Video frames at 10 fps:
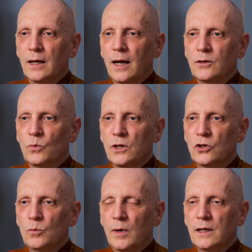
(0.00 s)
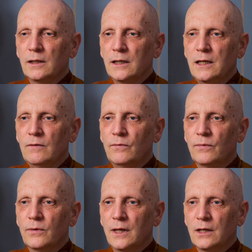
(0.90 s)
Otherwise, you might leave
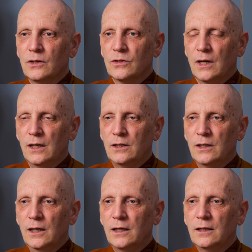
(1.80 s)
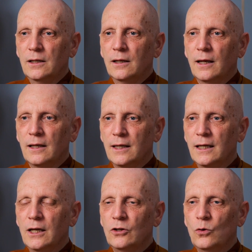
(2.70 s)
things undone,
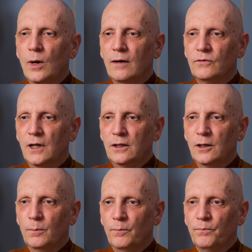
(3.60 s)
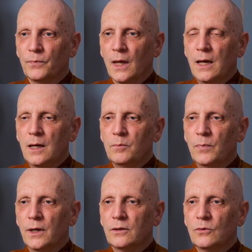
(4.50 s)
thinking you have done them,
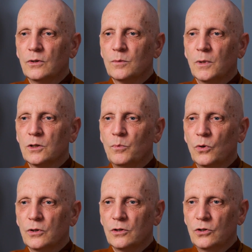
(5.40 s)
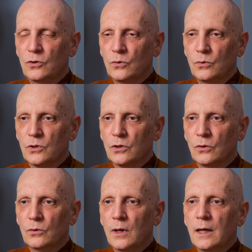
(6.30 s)
but there is much more to do.
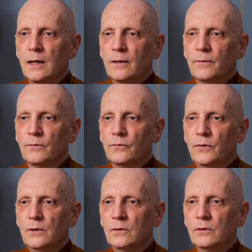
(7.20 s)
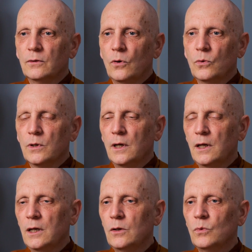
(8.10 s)
So feel
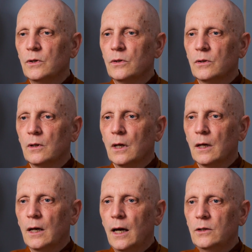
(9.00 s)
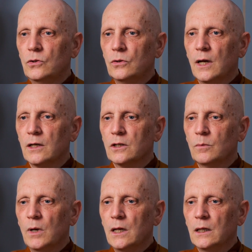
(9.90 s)
okay with
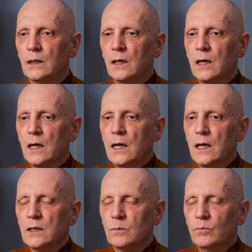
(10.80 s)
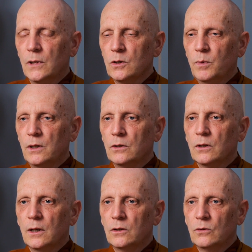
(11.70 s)
underestimating. It's much better
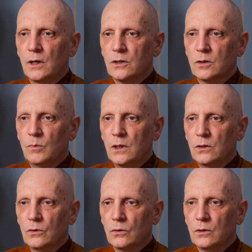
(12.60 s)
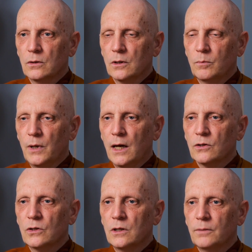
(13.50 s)
to underestimate your
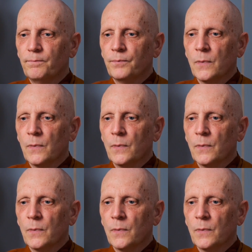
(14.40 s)
capacities